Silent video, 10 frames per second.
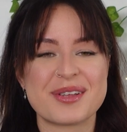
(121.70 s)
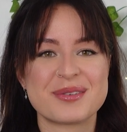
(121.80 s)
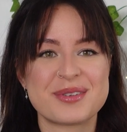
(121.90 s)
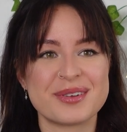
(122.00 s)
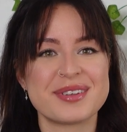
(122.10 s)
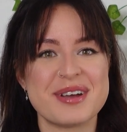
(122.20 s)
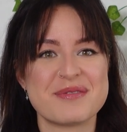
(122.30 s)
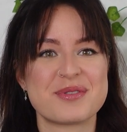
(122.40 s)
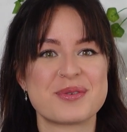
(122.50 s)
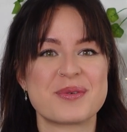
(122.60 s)
you don't
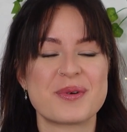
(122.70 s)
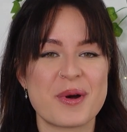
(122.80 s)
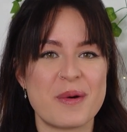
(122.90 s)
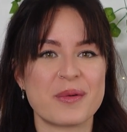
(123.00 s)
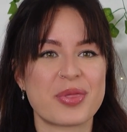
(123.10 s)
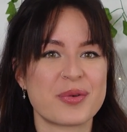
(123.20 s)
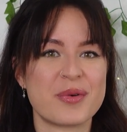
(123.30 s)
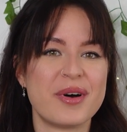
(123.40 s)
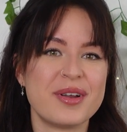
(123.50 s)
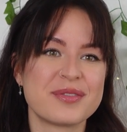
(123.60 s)
have to go through
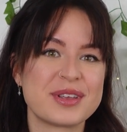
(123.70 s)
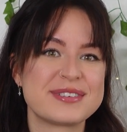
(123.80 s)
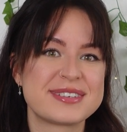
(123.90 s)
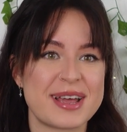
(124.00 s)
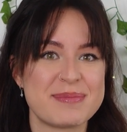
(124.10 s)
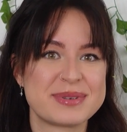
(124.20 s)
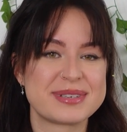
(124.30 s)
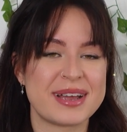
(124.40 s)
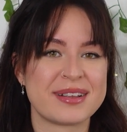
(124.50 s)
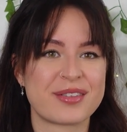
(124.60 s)
all of the steps
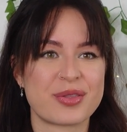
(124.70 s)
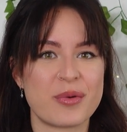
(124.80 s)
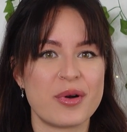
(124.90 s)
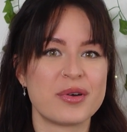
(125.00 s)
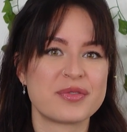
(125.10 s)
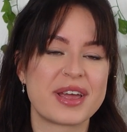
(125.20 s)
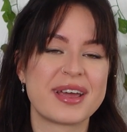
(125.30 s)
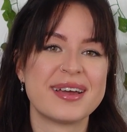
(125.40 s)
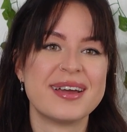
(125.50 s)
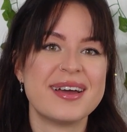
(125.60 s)
and through all of
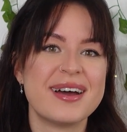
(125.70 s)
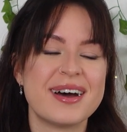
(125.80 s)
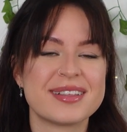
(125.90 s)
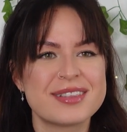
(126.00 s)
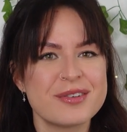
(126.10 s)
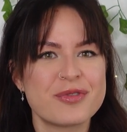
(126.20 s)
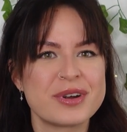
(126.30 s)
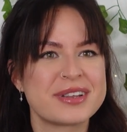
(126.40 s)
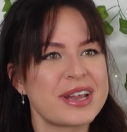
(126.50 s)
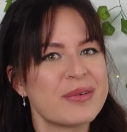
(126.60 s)
the
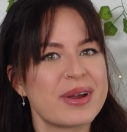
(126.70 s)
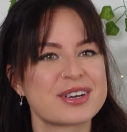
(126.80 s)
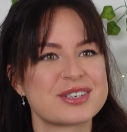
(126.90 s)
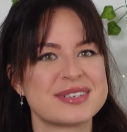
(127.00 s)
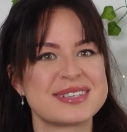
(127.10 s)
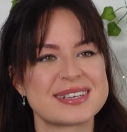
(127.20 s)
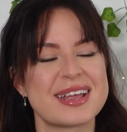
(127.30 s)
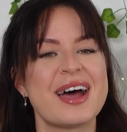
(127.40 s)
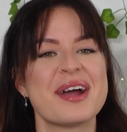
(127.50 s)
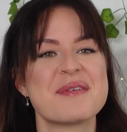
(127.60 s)
different directions that
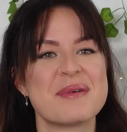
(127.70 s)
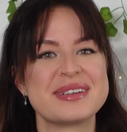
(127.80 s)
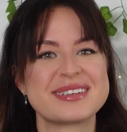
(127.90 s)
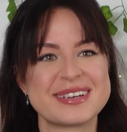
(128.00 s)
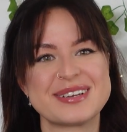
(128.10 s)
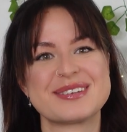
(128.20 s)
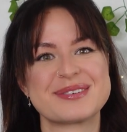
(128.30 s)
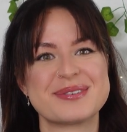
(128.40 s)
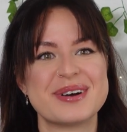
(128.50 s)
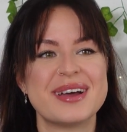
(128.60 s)
I went
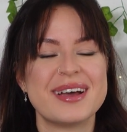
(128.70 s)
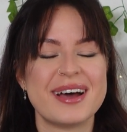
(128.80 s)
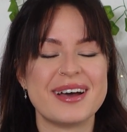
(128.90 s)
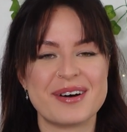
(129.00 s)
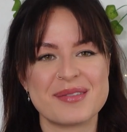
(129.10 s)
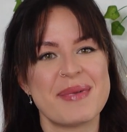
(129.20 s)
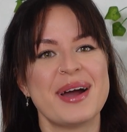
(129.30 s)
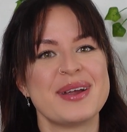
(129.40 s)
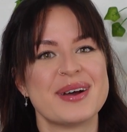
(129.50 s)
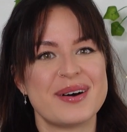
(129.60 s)
into on
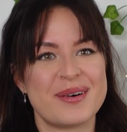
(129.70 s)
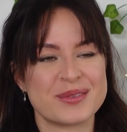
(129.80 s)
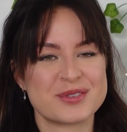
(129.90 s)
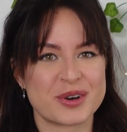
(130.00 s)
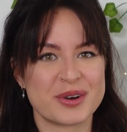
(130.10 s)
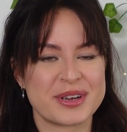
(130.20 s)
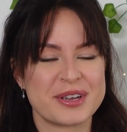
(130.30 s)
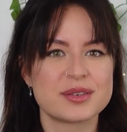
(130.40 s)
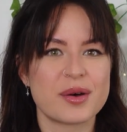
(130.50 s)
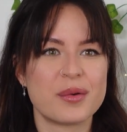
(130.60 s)
my own
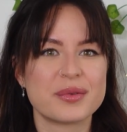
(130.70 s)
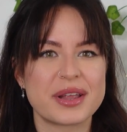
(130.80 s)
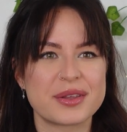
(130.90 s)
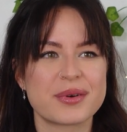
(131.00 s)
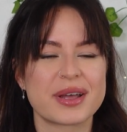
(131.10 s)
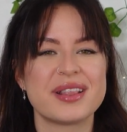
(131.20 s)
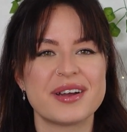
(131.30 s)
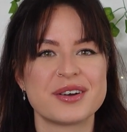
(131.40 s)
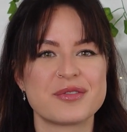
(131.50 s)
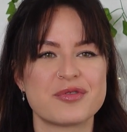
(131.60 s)
journey, so that you can
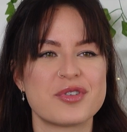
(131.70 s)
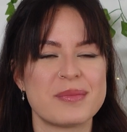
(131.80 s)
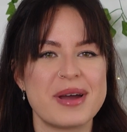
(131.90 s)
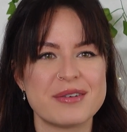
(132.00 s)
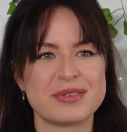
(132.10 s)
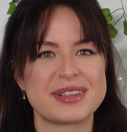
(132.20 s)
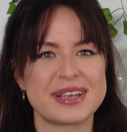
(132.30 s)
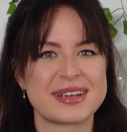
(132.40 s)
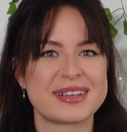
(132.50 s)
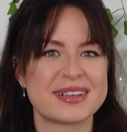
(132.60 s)
learn from
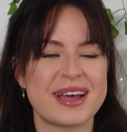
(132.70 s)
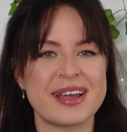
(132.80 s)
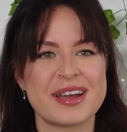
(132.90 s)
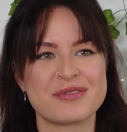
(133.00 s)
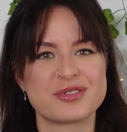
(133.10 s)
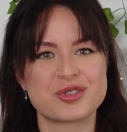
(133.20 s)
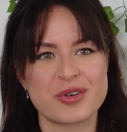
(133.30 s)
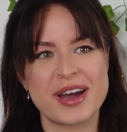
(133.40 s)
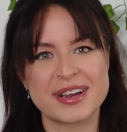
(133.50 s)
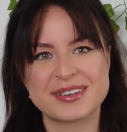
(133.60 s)
everything that I have
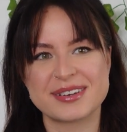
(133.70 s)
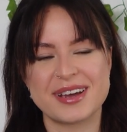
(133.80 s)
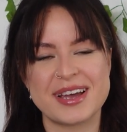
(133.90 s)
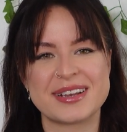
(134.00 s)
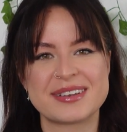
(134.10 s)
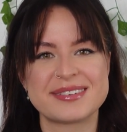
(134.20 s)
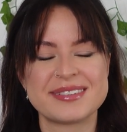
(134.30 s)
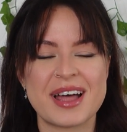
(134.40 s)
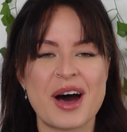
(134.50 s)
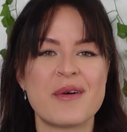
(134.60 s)
tried, and
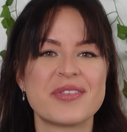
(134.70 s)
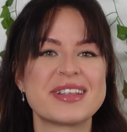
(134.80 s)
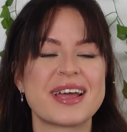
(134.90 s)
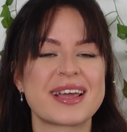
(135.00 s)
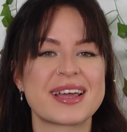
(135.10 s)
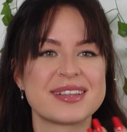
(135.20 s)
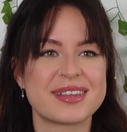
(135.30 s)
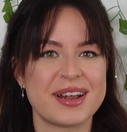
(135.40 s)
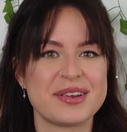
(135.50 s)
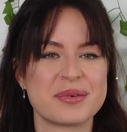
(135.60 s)
now that I can
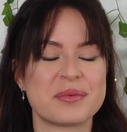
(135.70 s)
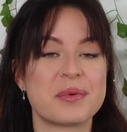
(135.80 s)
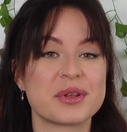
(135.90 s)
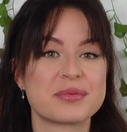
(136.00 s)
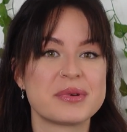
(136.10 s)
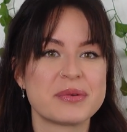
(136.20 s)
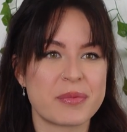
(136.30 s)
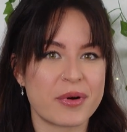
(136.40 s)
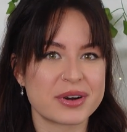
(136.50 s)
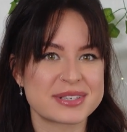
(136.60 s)
tell you what really
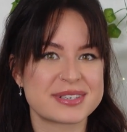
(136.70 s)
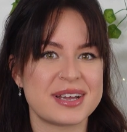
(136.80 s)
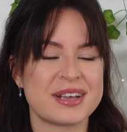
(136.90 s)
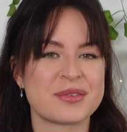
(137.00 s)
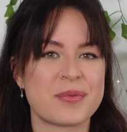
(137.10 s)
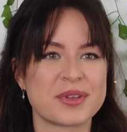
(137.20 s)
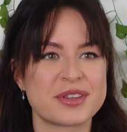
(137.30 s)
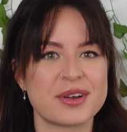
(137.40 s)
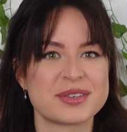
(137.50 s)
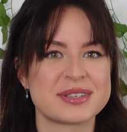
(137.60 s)
works and what
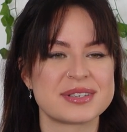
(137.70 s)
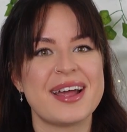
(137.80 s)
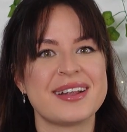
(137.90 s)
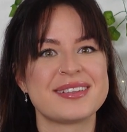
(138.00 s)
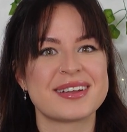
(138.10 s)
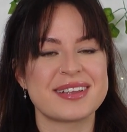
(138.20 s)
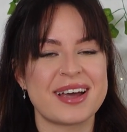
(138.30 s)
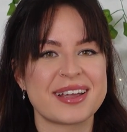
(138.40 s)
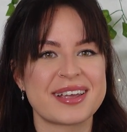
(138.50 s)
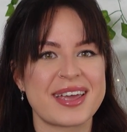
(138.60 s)
doesn't, and that
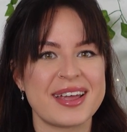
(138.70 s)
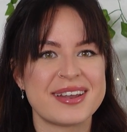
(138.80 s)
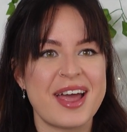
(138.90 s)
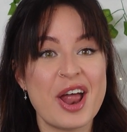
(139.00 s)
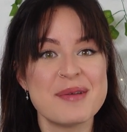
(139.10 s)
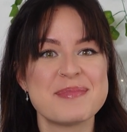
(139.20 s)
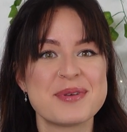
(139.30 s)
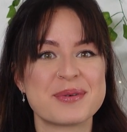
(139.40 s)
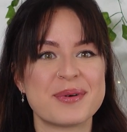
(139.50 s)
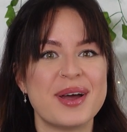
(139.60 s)
I can help
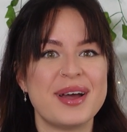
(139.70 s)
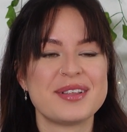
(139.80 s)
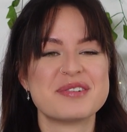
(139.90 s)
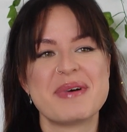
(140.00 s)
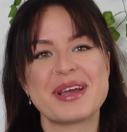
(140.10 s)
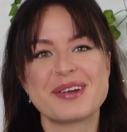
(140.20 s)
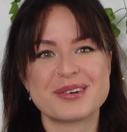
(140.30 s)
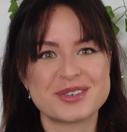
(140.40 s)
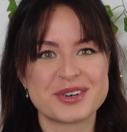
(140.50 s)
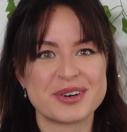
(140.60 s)
you to make
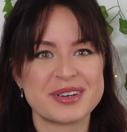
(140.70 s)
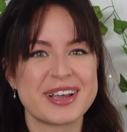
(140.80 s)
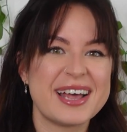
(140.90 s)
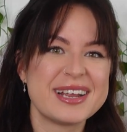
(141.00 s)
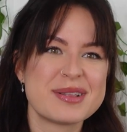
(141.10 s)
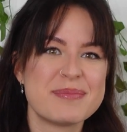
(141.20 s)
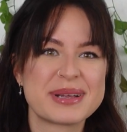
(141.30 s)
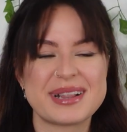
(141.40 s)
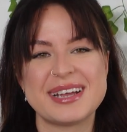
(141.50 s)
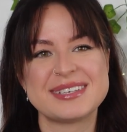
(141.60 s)
your journey a little
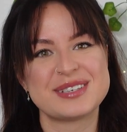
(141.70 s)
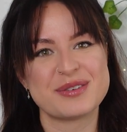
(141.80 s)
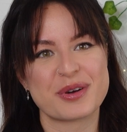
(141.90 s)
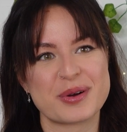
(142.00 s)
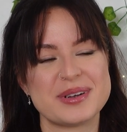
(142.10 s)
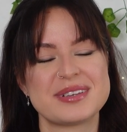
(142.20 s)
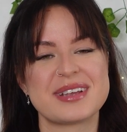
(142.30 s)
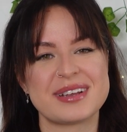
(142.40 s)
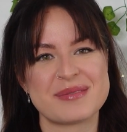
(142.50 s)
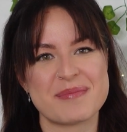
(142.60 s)
bit less difficult
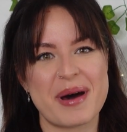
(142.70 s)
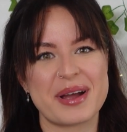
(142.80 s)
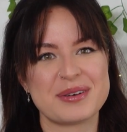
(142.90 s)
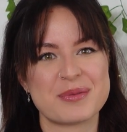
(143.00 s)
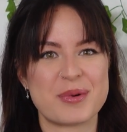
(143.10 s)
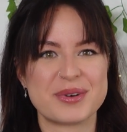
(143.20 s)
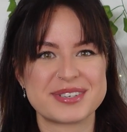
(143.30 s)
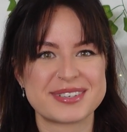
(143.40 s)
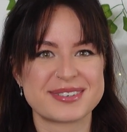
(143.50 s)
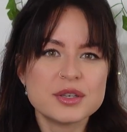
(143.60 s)
than mine
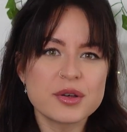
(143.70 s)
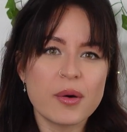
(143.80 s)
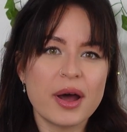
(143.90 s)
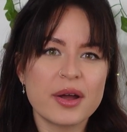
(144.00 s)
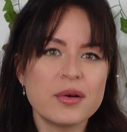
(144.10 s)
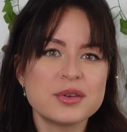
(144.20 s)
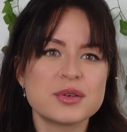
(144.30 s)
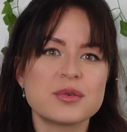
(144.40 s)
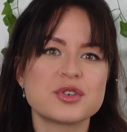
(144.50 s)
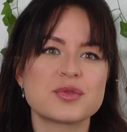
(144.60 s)
was. So I
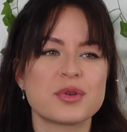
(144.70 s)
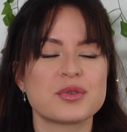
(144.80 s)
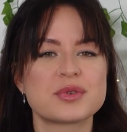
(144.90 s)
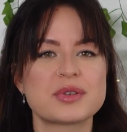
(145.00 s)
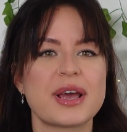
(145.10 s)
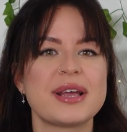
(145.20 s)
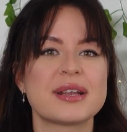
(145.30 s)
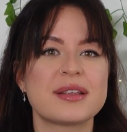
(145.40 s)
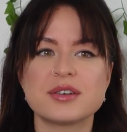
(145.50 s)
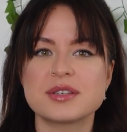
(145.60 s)
also just want to say
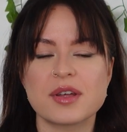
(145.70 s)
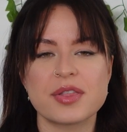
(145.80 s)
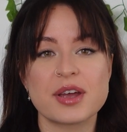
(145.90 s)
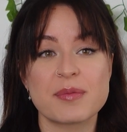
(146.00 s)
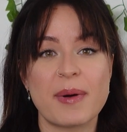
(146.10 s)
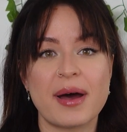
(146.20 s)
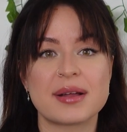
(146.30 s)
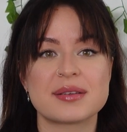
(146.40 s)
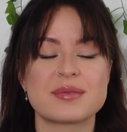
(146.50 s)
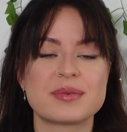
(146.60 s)
that there's nothing
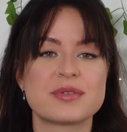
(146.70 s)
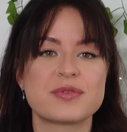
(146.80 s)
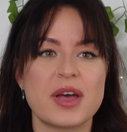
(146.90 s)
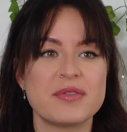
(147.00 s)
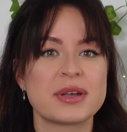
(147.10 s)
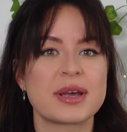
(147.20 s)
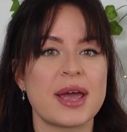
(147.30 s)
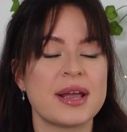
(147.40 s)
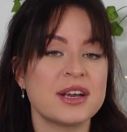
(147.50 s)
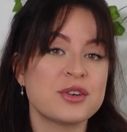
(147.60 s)
bad with having
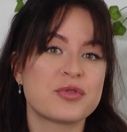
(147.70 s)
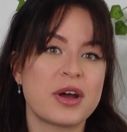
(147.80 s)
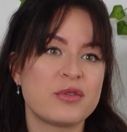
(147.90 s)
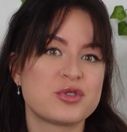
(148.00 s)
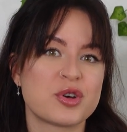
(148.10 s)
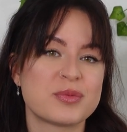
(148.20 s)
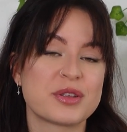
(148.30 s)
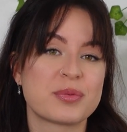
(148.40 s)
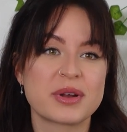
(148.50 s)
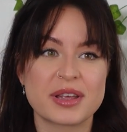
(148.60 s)
a 9-to-5 job
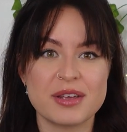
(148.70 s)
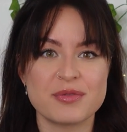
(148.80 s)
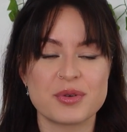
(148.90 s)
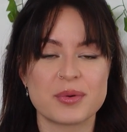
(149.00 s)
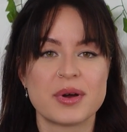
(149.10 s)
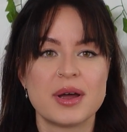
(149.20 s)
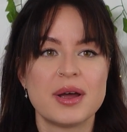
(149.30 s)
that will give you